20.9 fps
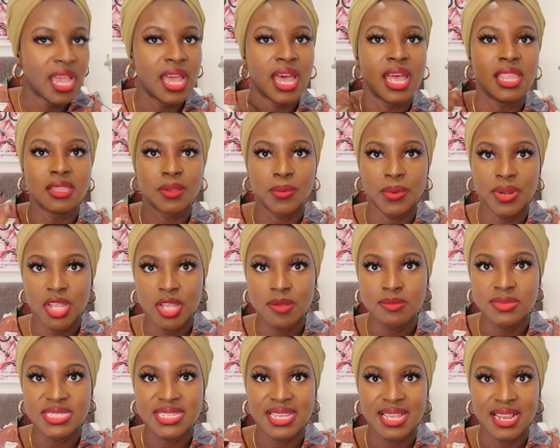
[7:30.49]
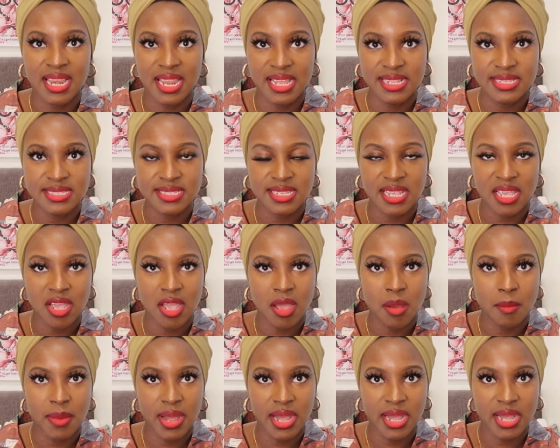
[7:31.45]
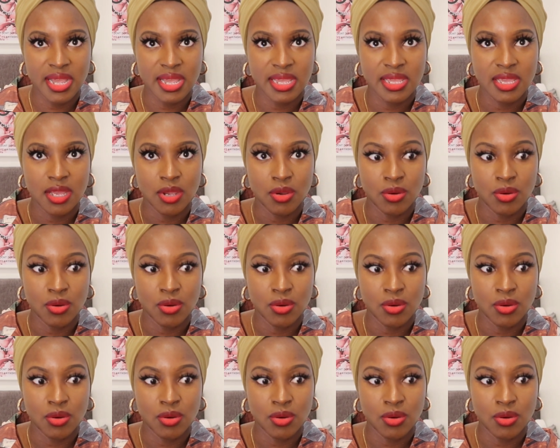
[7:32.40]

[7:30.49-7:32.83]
And then when it comes to cleansing my